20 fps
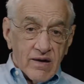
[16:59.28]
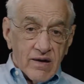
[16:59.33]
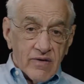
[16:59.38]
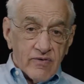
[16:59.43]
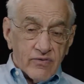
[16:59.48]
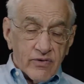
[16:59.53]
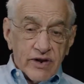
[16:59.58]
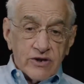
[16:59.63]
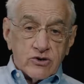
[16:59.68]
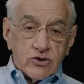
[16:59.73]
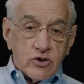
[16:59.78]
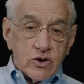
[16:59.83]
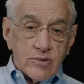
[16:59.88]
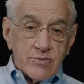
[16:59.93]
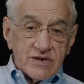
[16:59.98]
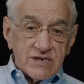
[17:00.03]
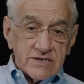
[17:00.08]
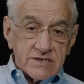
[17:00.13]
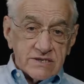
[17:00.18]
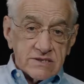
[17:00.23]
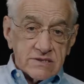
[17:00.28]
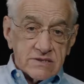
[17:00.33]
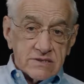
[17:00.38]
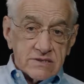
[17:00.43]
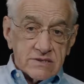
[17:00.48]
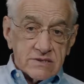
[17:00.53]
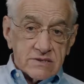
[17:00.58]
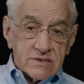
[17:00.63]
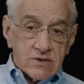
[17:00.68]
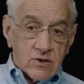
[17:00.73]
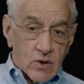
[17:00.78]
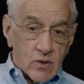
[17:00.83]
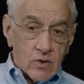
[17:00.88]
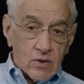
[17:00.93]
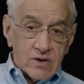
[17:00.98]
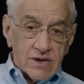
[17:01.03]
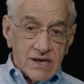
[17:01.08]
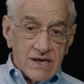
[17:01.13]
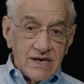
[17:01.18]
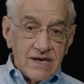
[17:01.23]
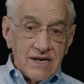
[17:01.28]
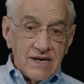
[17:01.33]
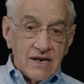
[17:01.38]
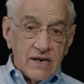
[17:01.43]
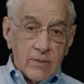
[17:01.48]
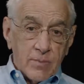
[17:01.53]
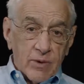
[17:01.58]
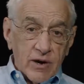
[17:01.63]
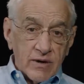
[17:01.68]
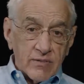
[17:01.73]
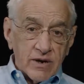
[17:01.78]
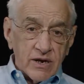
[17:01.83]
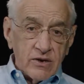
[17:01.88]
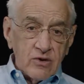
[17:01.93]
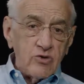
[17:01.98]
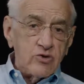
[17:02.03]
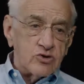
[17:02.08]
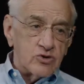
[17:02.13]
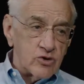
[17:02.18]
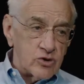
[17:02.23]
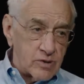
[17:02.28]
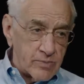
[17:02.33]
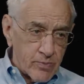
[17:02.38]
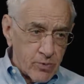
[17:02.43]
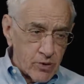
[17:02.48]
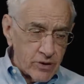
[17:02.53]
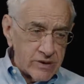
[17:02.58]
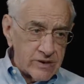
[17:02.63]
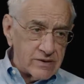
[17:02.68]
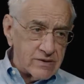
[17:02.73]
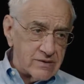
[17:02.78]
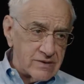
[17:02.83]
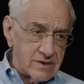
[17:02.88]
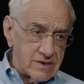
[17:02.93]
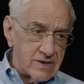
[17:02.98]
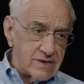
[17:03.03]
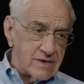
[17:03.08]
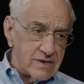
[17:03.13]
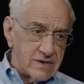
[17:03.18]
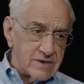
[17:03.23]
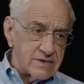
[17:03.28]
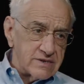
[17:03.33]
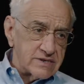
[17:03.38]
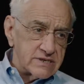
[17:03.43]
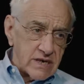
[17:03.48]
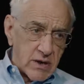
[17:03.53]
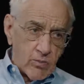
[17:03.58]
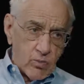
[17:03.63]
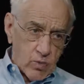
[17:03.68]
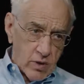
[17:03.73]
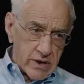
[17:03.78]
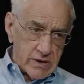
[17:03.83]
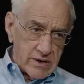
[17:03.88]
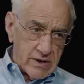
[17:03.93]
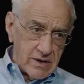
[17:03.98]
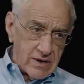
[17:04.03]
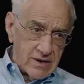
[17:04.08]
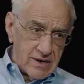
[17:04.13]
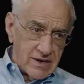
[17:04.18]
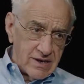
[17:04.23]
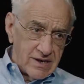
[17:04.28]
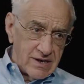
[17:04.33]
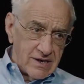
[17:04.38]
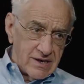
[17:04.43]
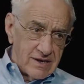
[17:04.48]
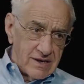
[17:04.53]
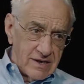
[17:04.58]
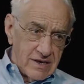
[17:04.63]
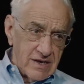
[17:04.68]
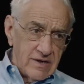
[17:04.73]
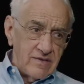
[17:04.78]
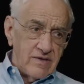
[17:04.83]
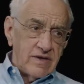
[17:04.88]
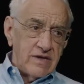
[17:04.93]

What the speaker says: Fred Terman told the EE department, you should appoint someone in